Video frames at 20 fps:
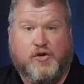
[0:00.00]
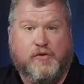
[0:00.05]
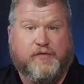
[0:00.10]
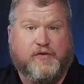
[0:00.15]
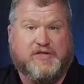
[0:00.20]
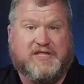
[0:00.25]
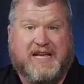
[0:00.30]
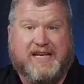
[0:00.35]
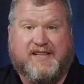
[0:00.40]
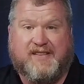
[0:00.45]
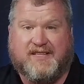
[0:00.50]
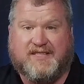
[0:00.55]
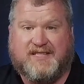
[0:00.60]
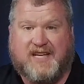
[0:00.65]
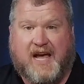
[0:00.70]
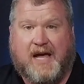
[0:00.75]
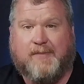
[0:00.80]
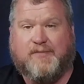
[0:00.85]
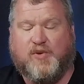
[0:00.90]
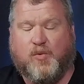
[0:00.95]
you for taking the
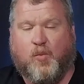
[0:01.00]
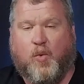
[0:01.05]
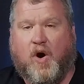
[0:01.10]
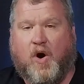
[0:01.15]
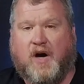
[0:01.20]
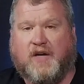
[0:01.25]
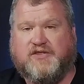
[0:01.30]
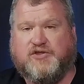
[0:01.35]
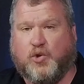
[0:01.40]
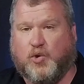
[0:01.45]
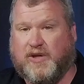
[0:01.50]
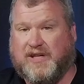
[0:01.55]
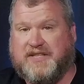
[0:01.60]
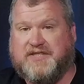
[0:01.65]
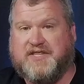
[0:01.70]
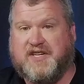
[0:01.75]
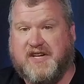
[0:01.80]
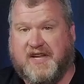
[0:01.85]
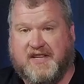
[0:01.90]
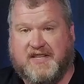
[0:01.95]
time to watch or
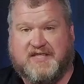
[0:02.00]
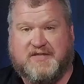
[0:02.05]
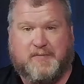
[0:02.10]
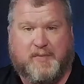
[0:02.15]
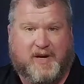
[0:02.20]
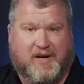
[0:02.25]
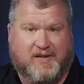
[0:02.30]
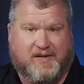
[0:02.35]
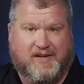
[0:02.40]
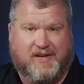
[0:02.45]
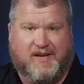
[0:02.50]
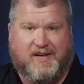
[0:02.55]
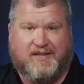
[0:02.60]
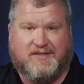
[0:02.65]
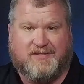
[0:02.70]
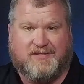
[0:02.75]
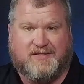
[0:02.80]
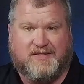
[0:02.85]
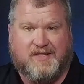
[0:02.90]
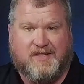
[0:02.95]
listen to this
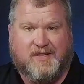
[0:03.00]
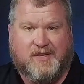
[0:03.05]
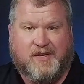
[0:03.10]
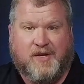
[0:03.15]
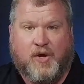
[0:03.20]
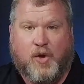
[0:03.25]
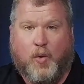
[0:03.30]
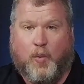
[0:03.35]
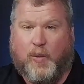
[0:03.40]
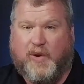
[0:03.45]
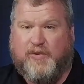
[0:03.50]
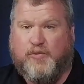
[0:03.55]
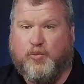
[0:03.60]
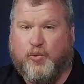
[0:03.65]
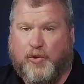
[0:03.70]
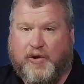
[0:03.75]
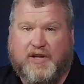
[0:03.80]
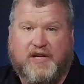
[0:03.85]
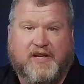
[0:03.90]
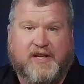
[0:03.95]
podcast. We
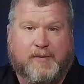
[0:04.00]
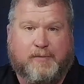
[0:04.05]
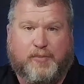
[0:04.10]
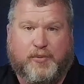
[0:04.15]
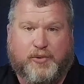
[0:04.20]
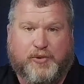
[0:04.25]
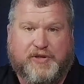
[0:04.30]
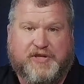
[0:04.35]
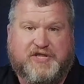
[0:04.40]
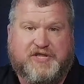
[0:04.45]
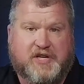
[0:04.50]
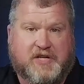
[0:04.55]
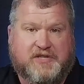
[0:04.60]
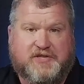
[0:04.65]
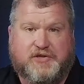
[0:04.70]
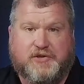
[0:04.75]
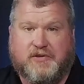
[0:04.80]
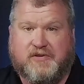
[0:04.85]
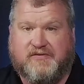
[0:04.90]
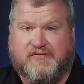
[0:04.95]
really appreciate
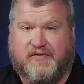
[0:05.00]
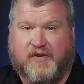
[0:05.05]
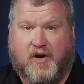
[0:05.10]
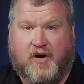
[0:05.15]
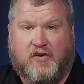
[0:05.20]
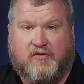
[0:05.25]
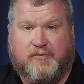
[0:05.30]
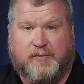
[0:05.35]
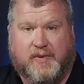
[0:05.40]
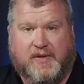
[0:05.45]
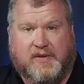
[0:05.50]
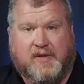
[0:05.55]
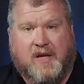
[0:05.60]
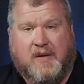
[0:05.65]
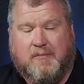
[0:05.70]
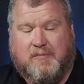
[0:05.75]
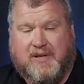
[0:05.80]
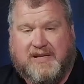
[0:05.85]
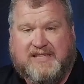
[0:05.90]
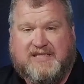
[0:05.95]
your involvement.
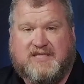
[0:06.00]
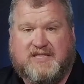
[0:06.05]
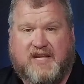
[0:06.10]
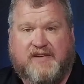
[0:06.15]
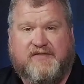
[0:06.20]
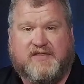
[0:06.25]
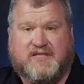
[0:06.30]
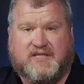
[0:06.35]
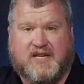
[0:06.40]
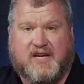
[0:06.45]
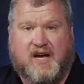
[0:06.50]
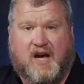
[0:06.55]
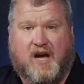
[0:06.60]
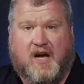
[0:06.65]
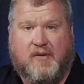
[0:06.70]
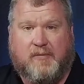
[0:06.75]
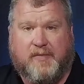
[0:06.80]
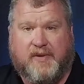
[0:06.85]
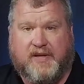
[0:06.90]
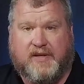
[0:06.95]
Please leave us a
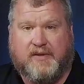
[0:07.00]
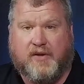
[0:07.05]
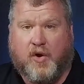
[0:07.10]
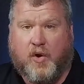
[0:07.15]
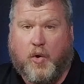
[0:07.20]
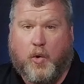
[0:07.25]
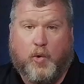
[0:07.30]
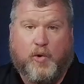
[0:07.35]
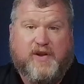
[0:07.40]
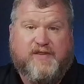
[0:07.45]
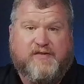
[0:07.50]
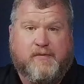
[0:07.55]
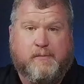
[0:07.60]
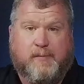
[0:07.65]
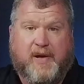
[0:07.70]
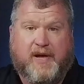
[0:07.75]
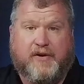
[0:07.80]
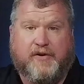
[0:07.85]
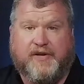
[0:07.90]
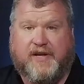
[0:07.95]
comment, or even
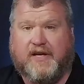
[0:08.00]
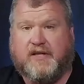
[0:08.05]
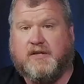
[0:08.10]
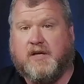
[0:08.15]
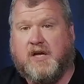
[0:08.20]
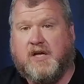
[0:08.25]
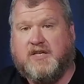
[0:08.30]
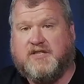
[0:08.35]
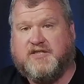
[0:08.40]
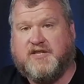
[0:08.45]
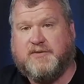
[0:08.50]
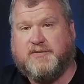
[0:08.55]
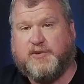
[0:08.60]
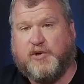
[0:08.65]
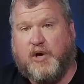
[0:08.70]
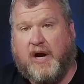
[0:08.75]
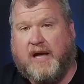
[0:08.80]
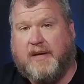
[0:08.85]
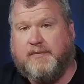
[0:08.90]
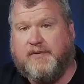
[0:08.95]
better yet,
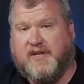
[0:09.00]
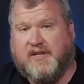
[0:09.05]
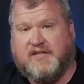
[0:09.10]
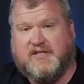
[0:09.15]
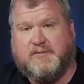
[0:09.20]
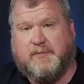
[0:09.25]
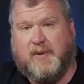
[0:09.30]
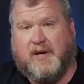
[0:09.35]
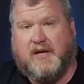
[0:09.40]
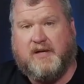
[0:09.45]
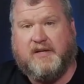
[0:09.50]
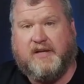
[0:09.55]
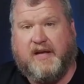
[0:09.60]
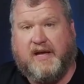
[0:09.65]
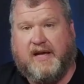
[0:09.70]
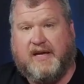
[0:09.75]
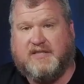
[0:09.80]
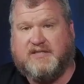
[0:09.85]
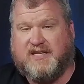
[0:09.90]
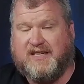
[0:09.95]
subscribe to this
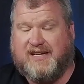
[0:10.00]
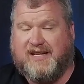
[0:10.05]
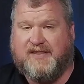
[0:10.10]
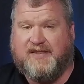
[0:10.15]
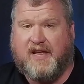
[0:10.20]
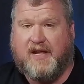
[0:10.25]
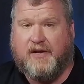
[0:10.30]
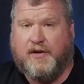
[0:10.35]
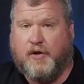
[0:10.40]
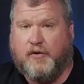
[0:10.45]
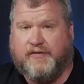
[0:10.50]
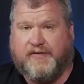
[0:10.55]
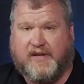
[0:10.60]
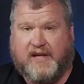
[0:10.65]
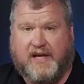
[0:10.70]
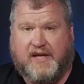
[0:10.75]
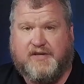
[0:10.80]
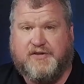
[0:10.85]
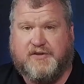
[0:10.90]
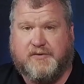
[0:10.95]
podcast and hit that
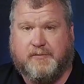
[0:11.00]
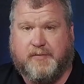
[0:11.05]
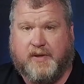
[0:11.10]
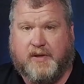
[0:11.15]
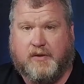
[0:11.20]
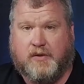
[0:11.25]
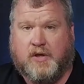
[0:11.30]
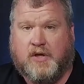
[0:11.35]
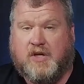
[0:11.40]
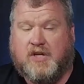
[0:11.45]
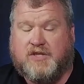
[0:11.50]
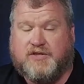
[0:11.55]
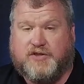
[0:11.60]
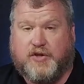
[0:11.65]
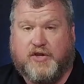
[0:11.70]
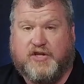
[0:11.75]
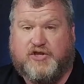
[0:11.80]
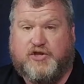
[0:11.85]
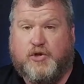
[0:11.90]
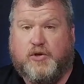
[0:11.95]
notification bell
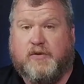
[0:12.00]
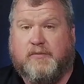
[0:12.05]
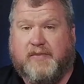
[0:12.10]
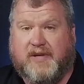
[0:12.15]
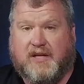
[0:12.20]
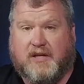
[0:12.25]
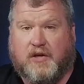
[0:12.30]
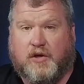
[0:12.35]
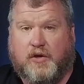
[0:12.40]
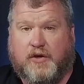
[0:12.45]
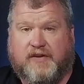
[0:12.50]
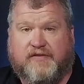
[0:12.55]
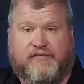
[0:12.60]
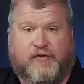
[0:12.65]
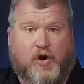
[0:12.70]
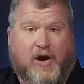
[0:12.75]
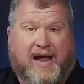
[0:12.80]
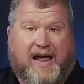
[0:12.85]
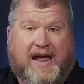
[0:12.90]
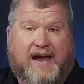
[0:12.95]
so that you can be alerted
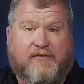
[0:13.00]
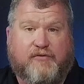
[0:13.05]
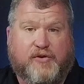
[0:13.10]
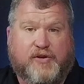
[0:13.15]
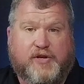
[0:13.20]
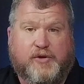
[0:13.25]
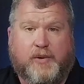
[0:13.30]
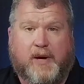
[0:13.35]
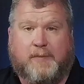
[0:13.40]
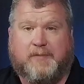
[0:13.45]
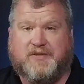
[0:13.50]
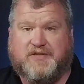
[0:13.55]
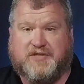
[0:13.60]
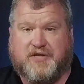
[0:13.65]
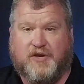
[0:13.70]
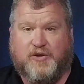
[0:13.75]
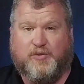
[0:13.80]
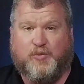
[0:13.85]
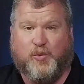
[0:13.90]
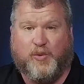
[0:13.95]
for every new
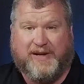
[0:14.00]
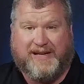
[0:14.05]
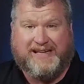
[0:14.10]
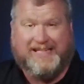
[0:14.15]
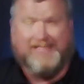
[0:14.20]
episode when it